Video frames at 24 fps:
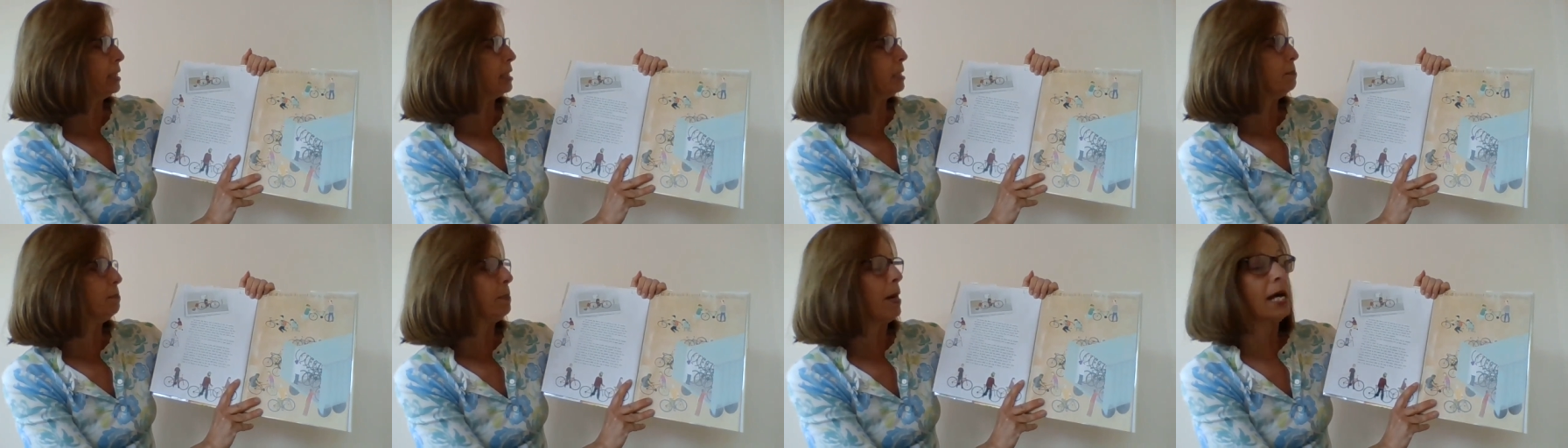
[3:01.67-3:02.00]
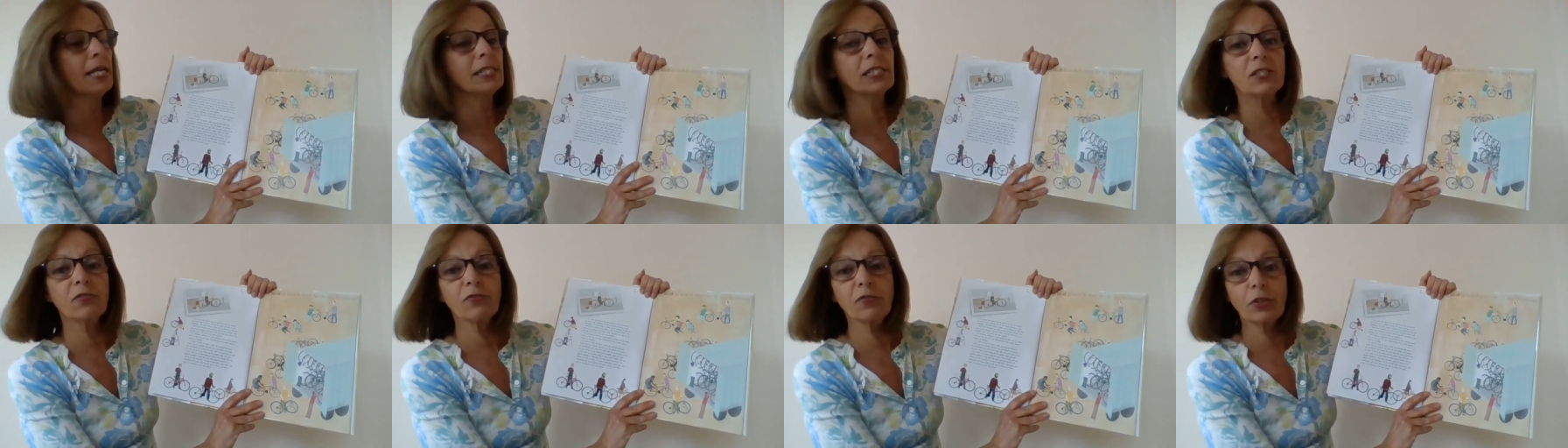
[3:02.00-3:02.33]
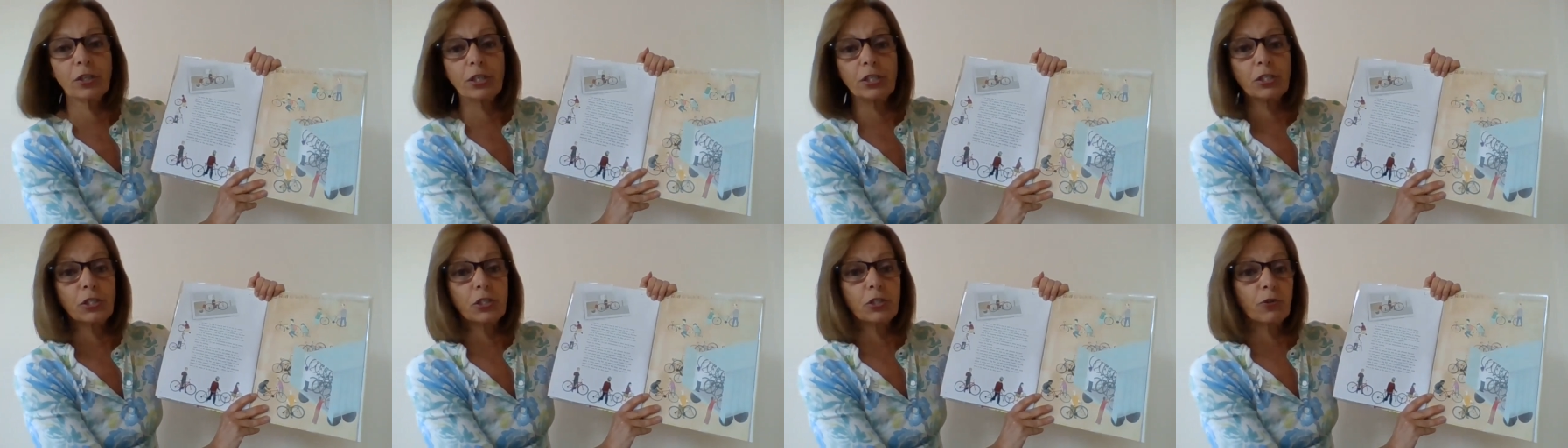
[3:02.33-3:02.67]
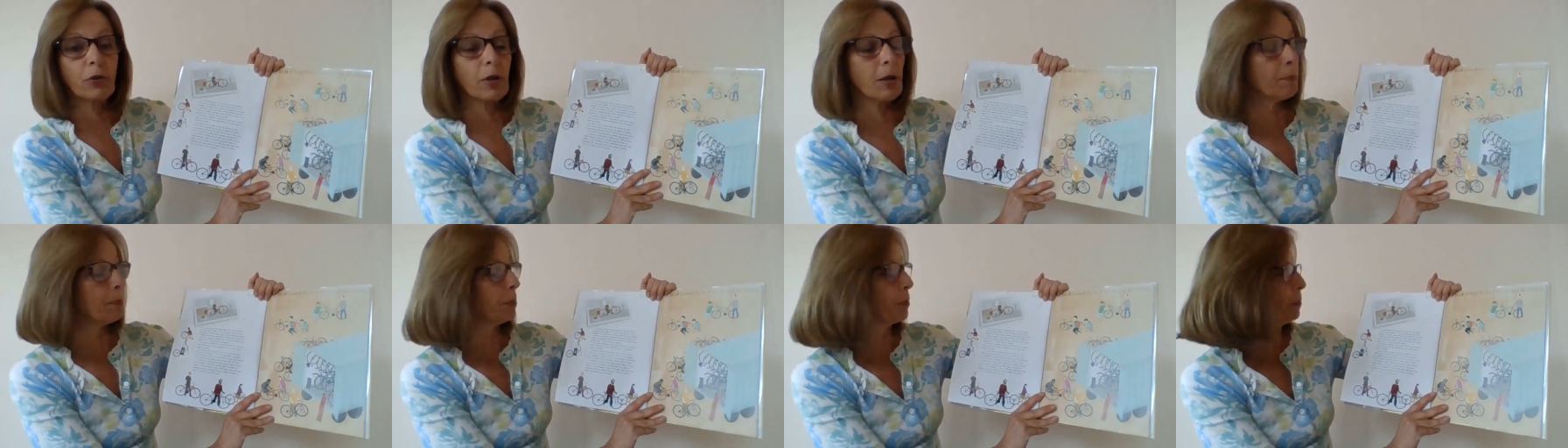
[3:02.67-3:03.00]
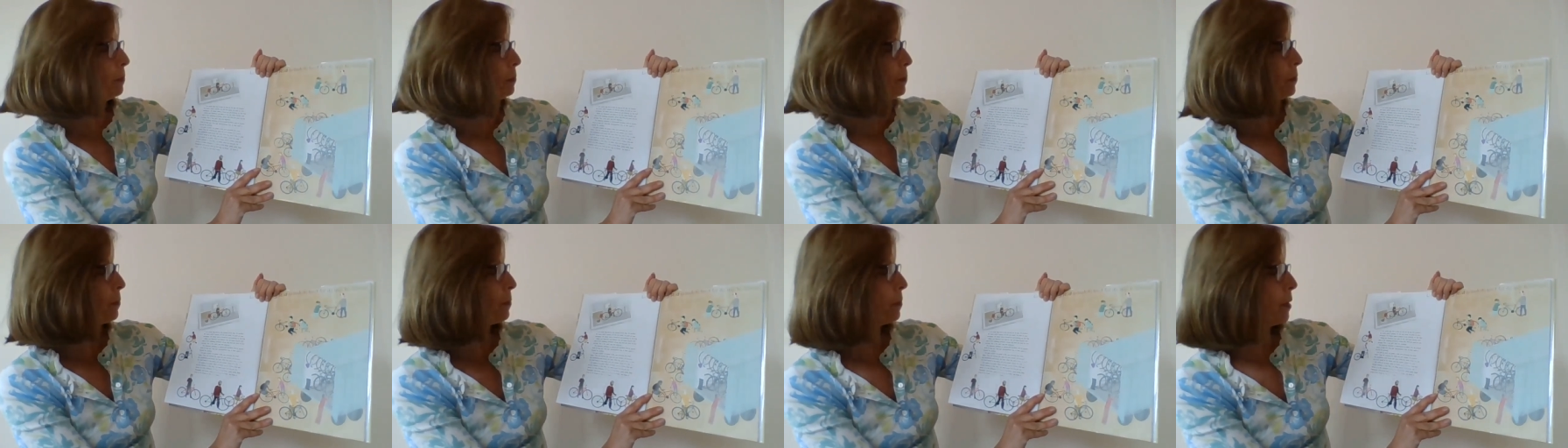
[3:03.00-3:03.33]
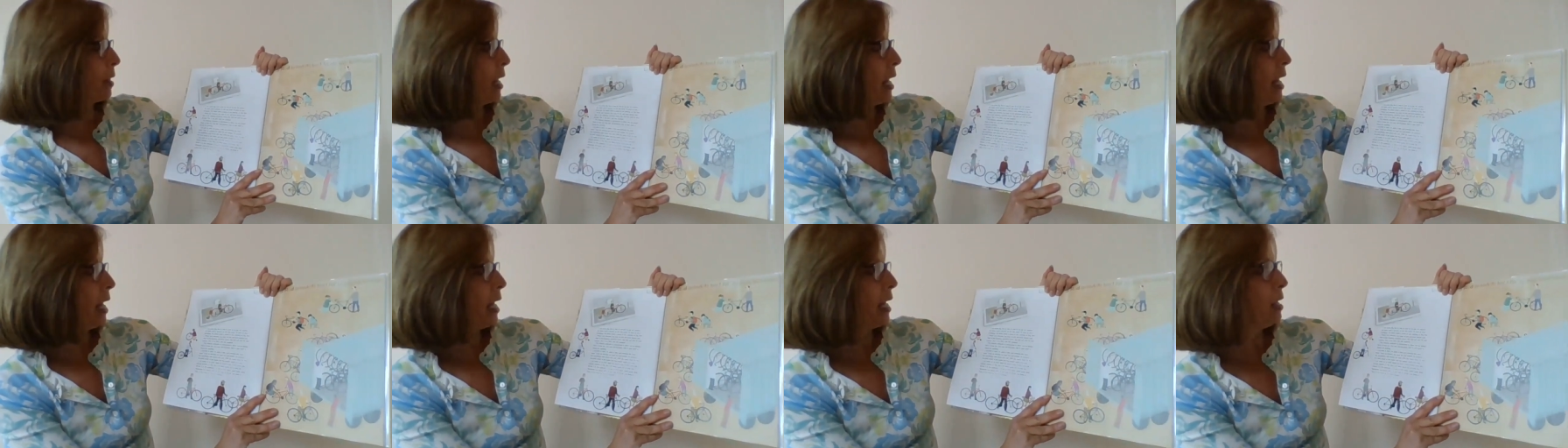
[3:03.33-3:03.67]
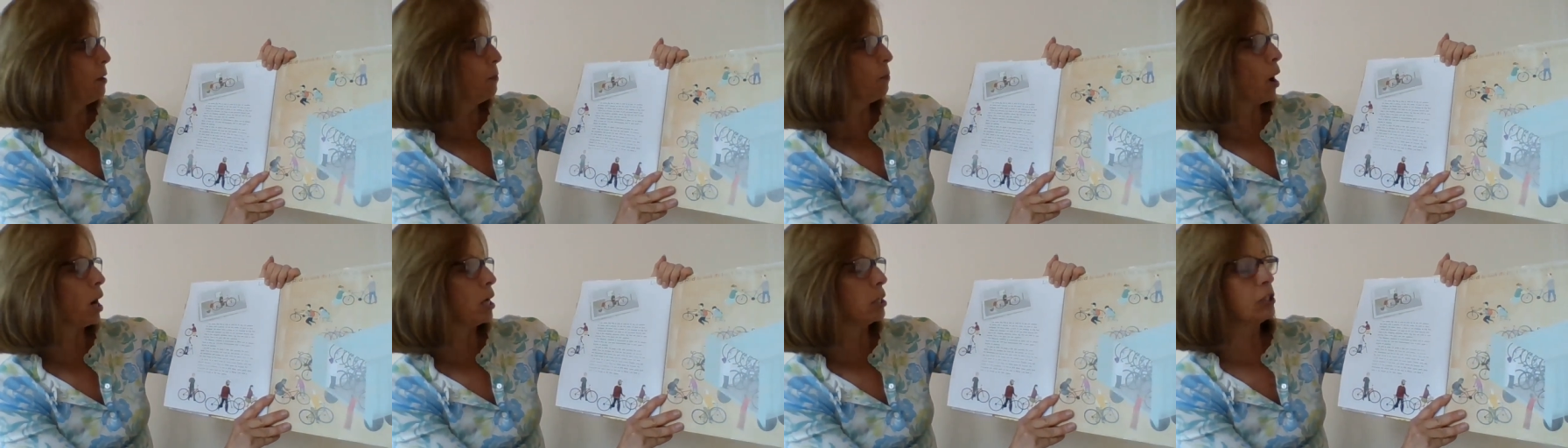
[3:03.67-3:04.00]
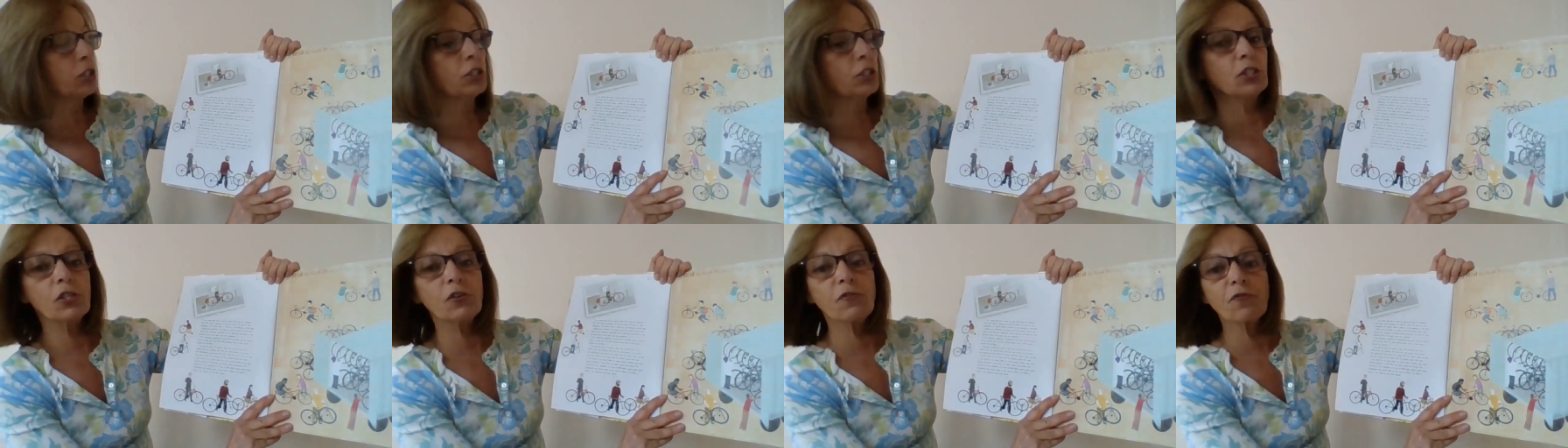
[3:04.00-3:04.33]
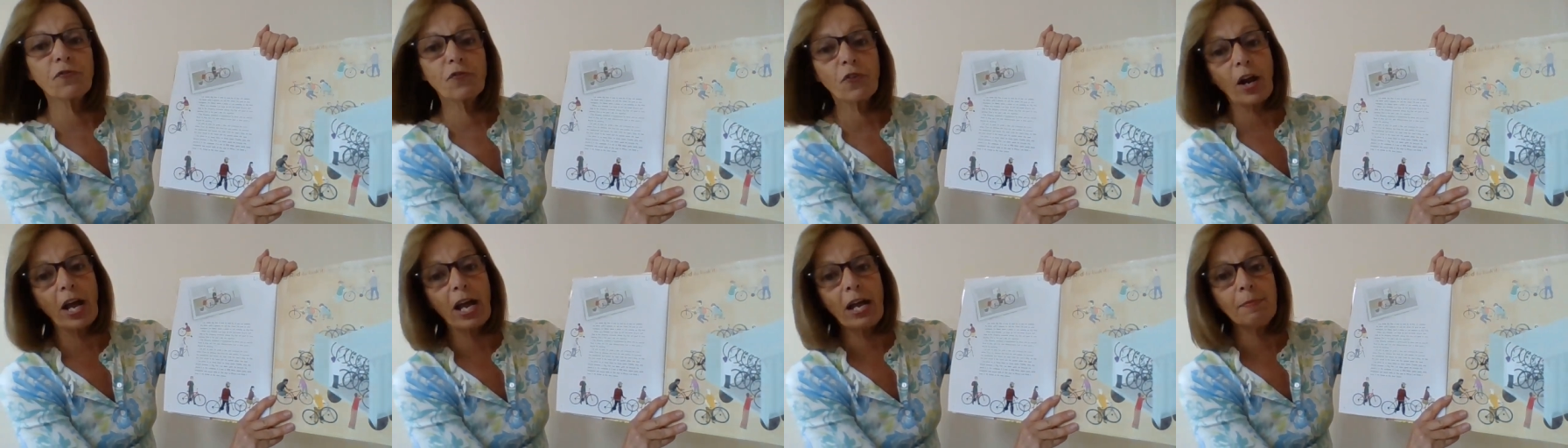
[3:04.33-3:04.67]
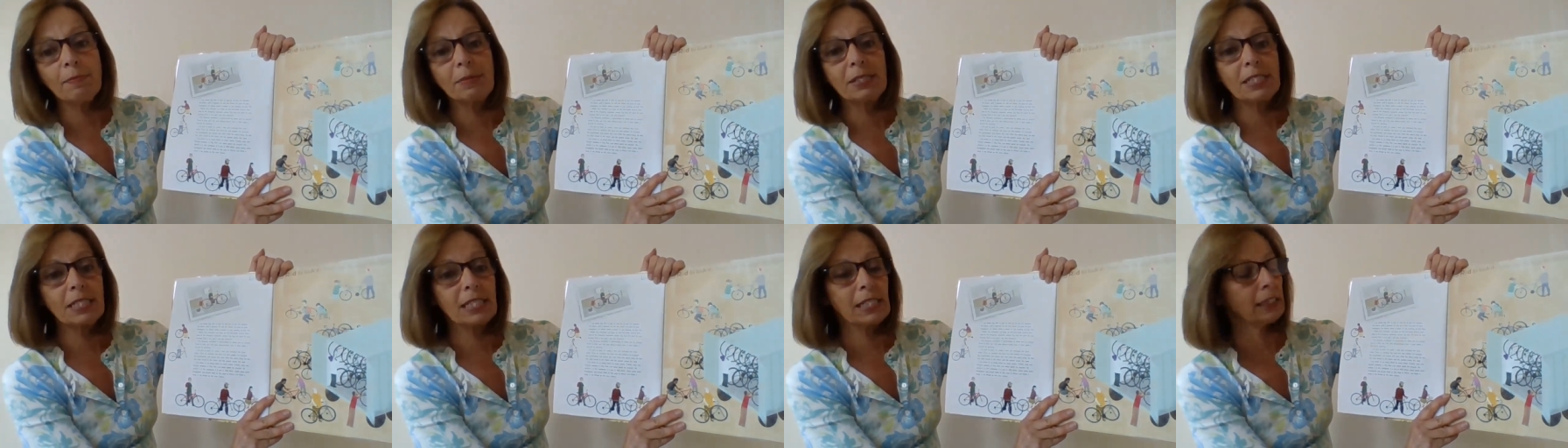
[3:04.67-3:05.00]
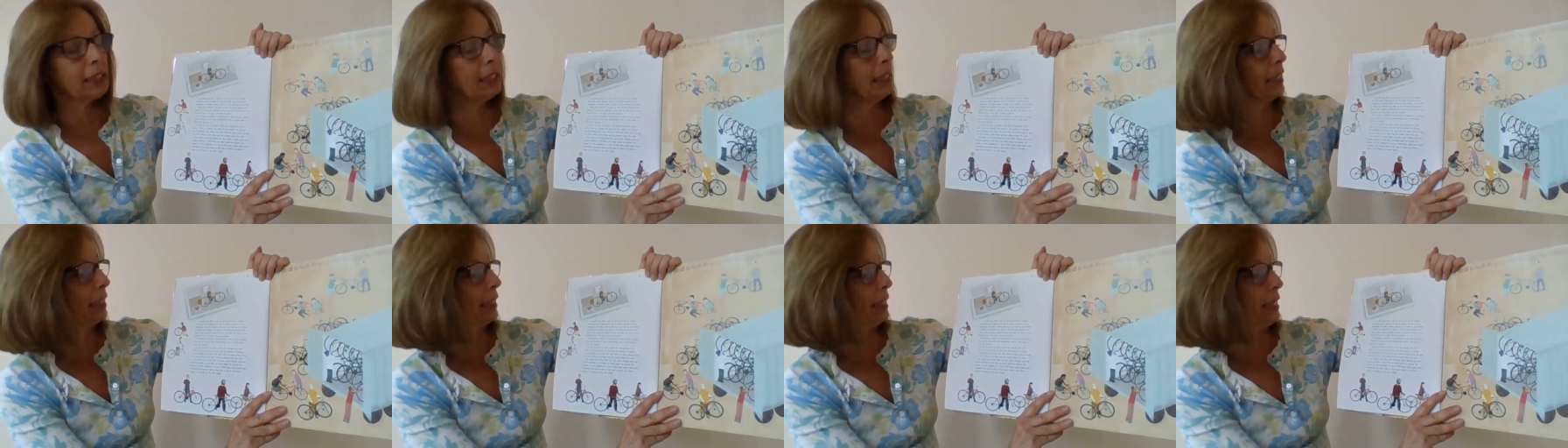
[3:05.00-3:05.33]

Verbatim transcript: its best for its trip. He washes the frame until it